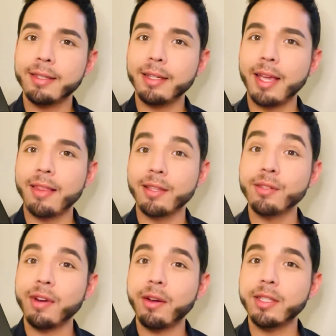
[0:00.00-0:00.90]
Again, this
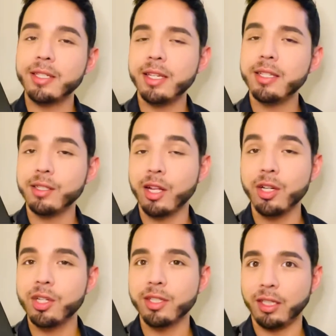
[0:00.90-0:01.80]
fragrance is
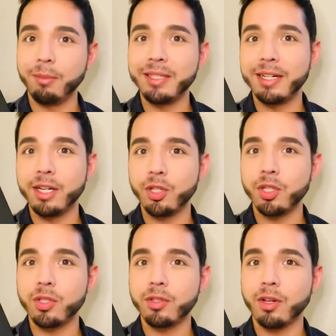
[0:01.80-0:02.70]
launched as a limited
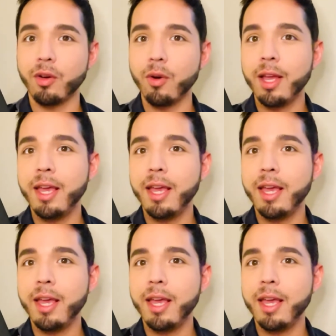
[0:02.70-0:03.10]
edition, so